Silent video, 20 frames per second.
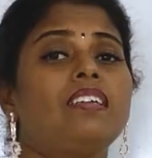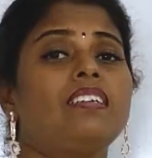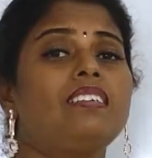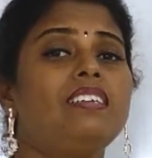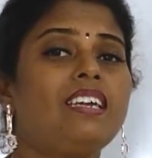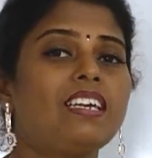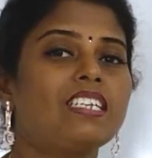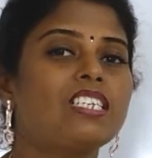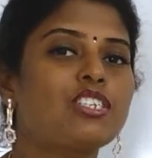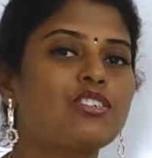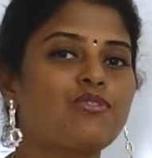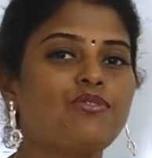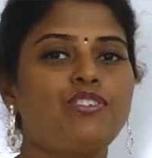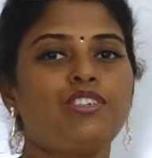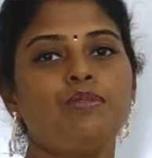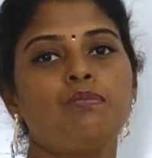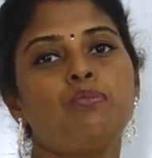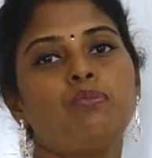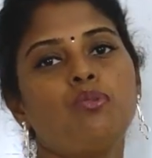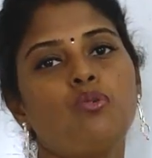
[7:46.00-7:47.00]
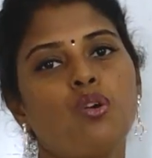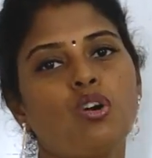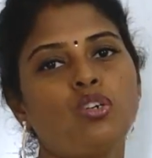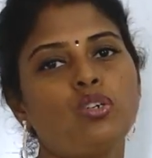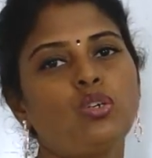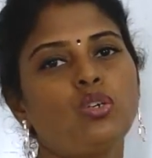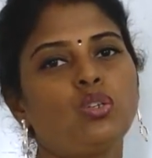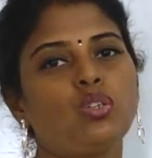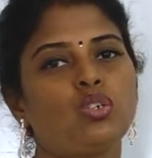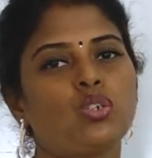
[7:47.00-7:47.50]
Next we move
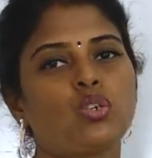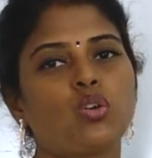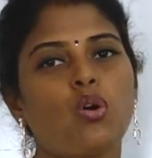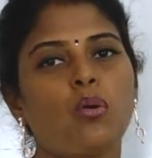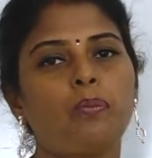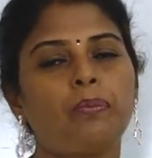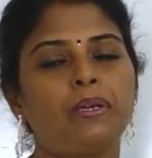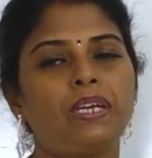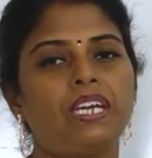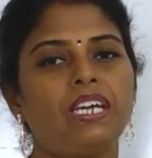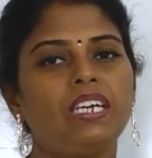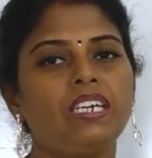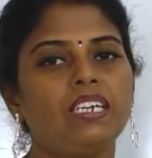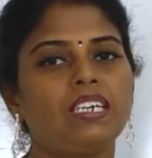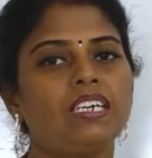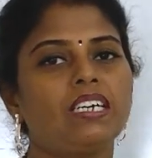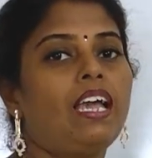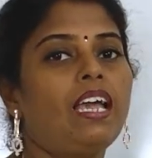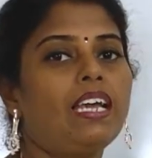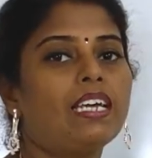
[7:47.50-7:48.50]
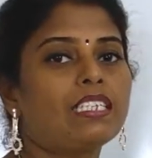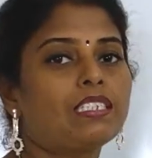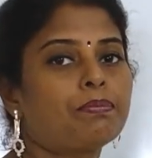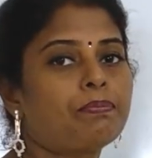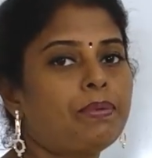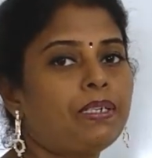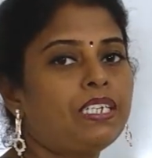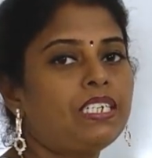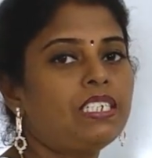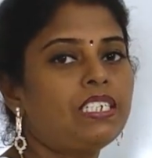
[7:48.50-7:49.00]
on to the topic
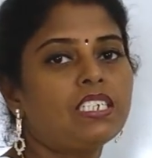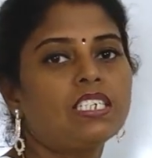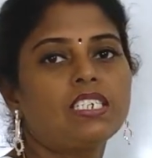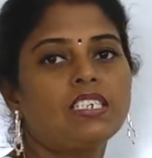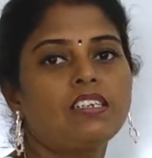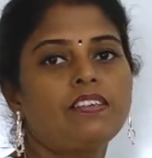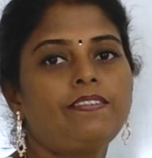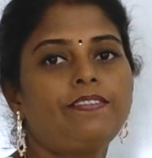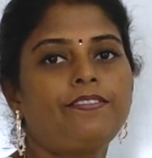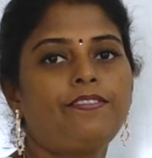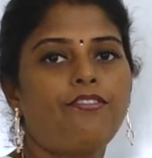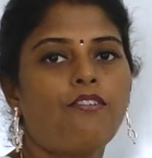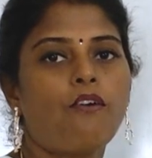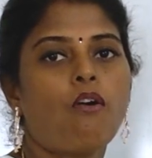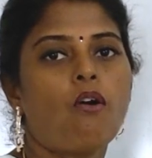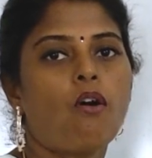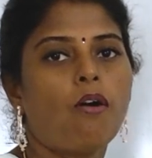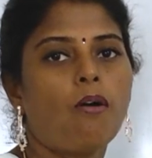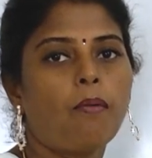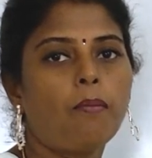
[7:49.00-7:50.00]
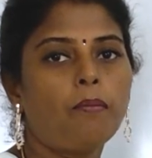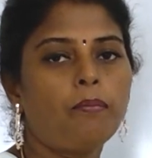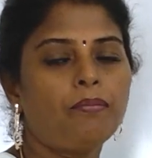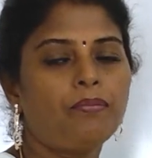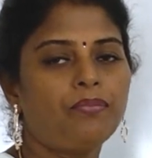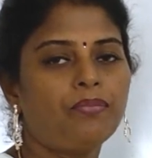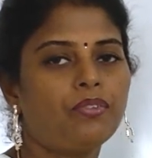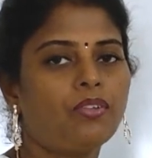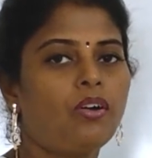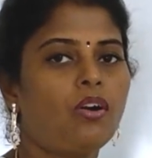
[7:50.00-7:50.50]
exponential
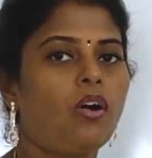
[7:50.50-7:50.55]
form